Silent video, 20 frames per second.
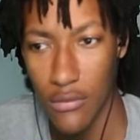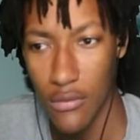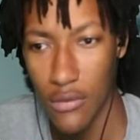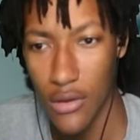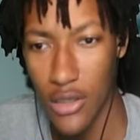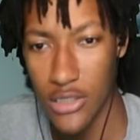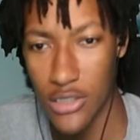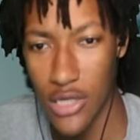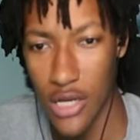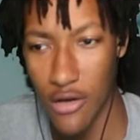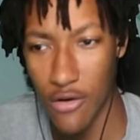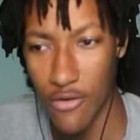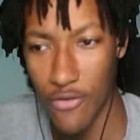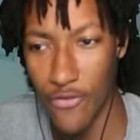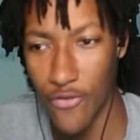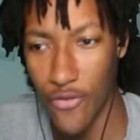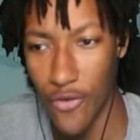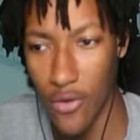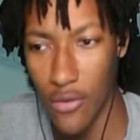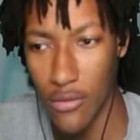It's not your
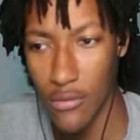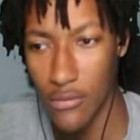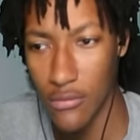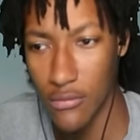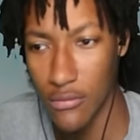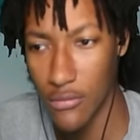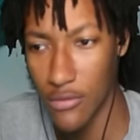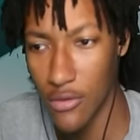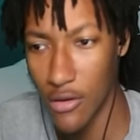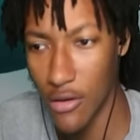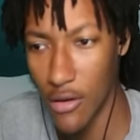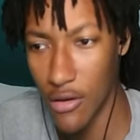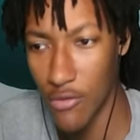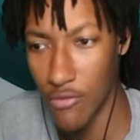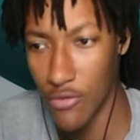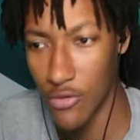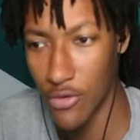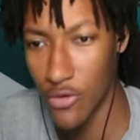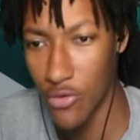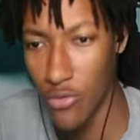fault.
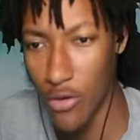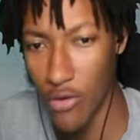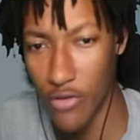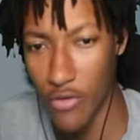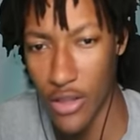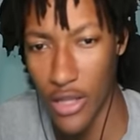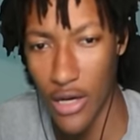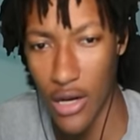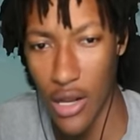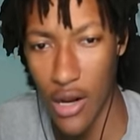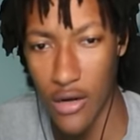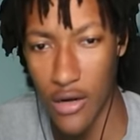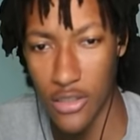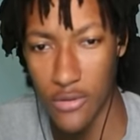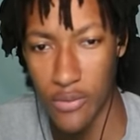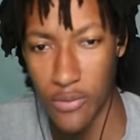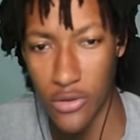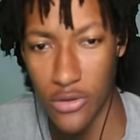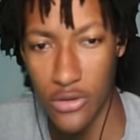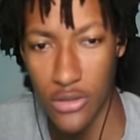you are really an honest
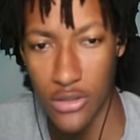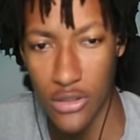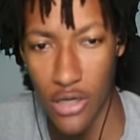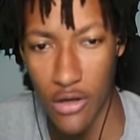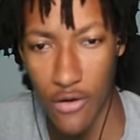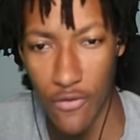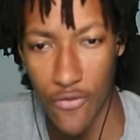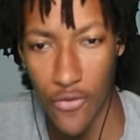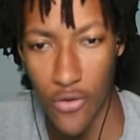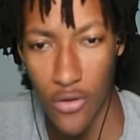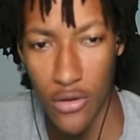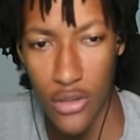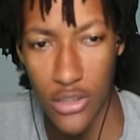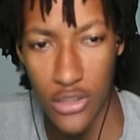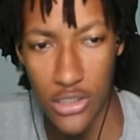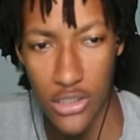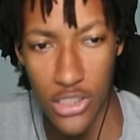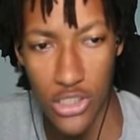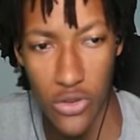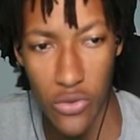person. It's not your fault. It's
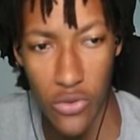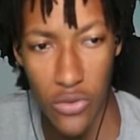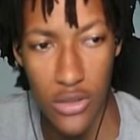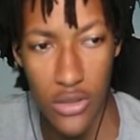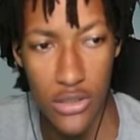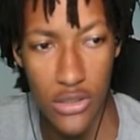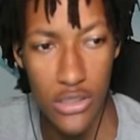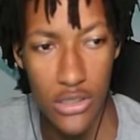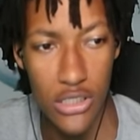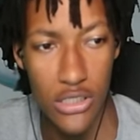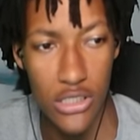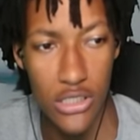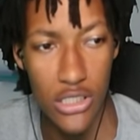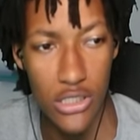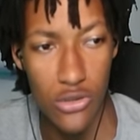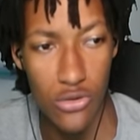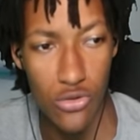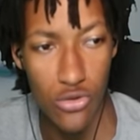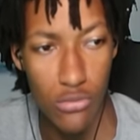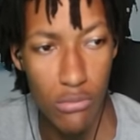the students and these
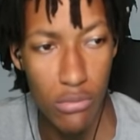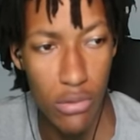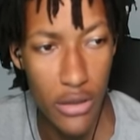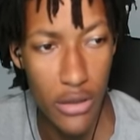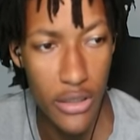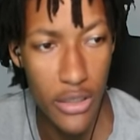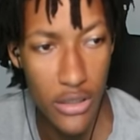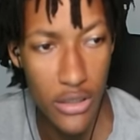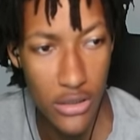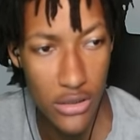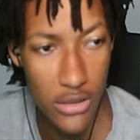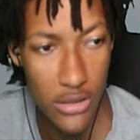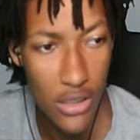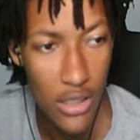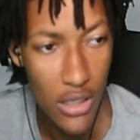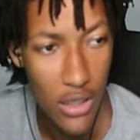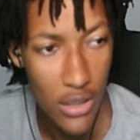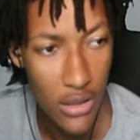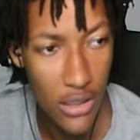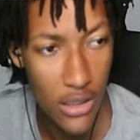teachers who bully us
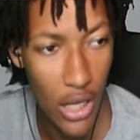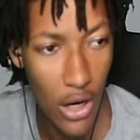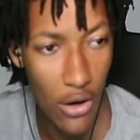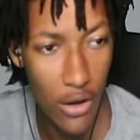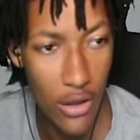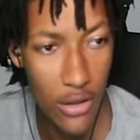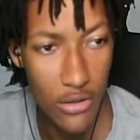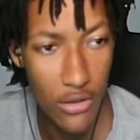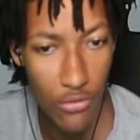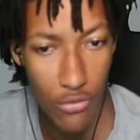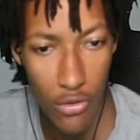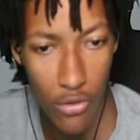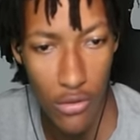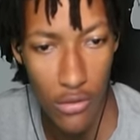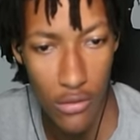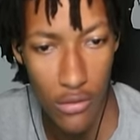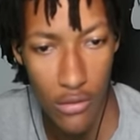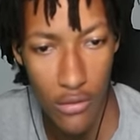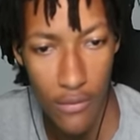that are in the wrong.